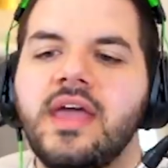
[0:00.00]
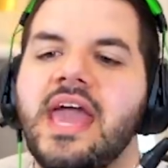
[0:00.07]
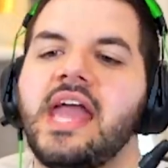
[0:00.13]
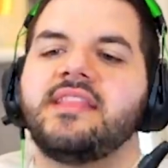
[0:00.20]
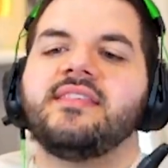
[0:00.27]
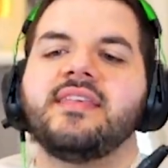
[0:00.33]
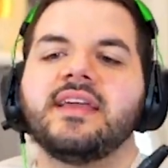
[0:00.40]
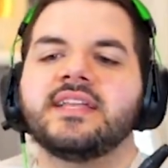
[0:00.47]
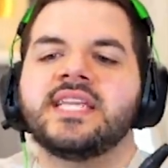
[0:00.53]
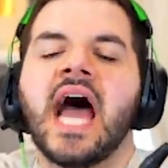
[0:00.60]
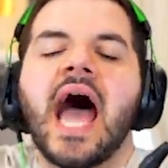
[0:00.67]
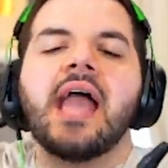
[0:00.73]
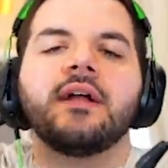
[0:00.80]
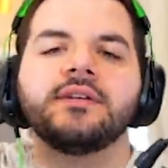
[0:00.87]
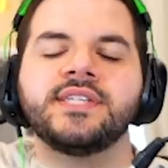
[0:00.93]
It's the
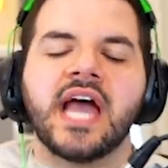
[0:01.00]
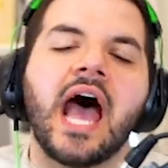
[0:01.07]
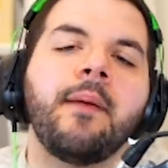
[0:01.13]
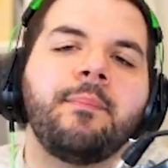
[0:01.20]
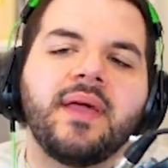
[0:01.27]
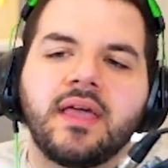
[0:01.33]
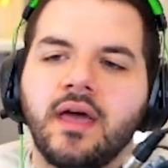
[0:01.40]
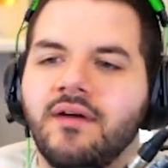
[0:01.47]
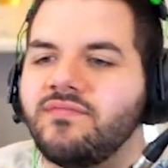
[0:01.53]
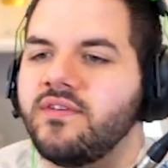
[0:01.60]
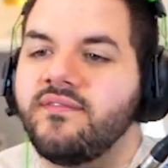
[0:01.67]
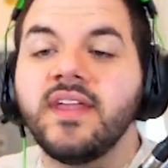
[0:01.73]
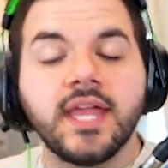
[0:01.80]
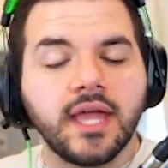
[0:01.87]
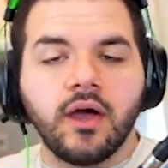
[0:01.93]
entire topic of the
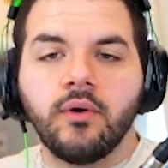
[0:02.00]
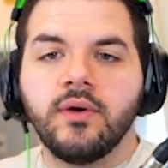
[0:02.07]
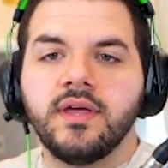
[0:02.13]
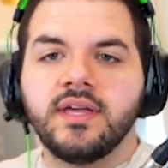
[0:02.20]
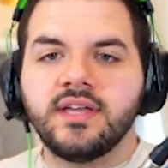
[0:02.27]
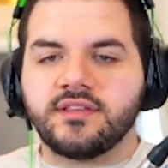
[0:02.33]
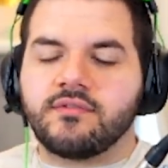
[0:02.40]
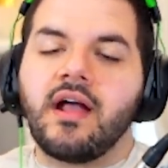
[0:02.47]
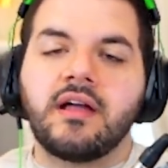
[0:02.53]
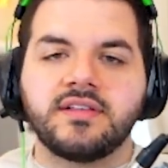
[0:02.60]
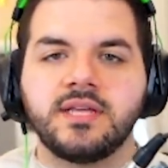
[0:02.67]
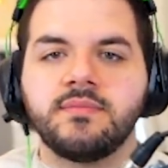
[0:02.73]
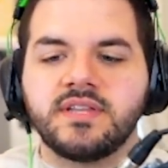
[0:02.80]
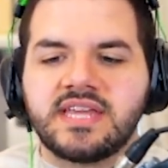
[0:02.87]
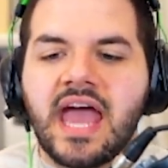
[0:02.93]
video is around
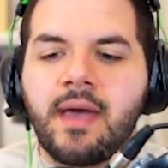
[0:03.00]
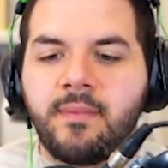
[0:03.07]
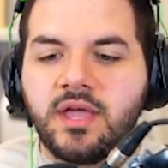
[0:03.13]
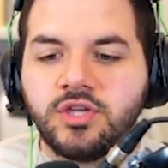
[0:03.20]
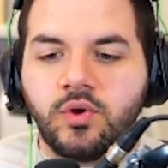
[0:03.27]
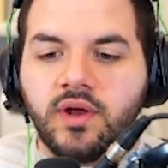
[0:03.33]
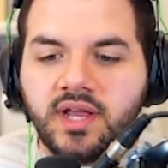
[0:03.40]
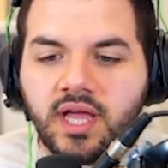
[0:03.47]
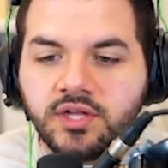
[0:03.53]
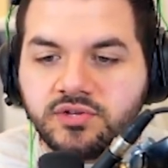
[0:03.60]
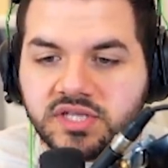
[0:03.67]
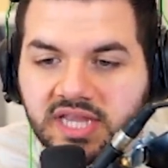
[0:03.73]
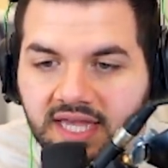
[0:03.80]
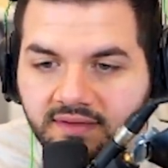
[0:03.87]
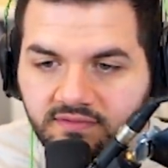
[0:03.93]
Tim the Tatman joining
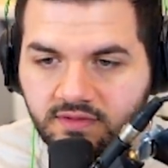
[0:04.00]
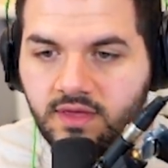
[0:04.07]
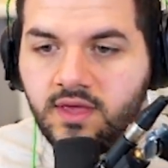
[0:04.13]
100 Thieves.